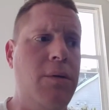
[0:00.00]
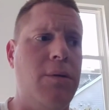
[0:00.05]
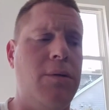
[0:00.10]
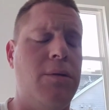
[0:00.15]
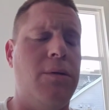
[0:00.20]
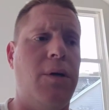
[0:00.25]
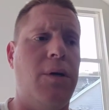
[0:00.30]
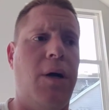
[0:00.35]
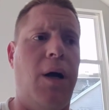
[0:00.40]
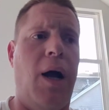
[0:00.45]

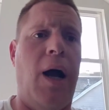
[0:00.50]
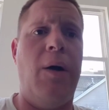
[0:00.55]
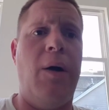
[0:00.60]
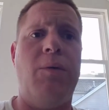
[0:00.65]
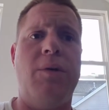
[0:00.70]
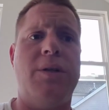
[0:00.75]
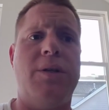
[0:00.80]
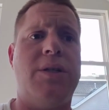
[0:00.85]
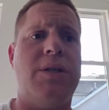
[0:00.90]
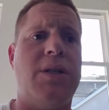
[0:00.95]
I would
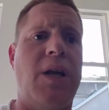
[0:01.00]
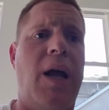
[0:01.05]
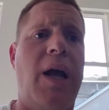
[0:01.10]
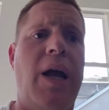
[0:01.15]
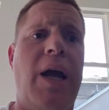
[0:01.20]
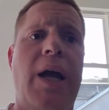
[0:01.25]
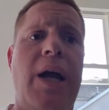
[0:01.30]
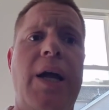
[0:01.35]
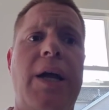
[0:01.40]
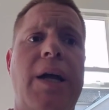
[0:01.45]

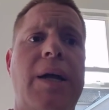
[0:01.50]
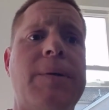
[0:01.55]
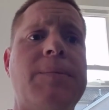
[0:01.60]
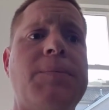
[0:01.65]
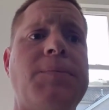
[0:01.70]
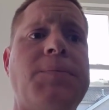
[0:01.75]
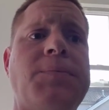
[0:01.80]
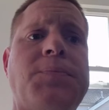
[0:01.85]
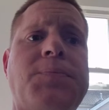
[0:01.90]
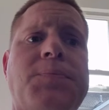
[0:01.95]
say
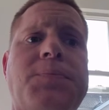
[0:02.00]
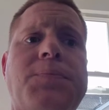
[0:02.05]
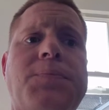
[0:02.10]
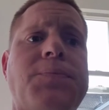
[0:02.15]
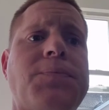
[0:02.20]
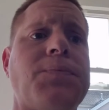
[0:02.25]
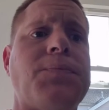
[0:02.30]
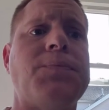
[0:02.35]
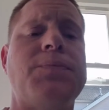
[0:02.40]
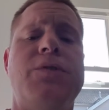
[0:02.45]

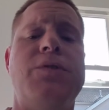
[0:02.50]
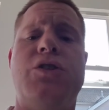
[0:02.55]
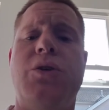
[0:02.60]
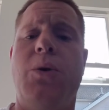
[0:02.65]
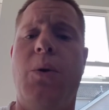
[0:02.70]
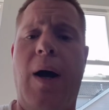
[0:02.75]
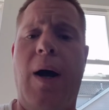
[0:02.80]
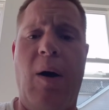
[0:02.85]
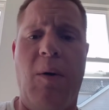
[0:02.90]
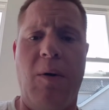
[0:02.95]
2
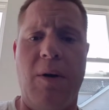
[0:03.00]
hours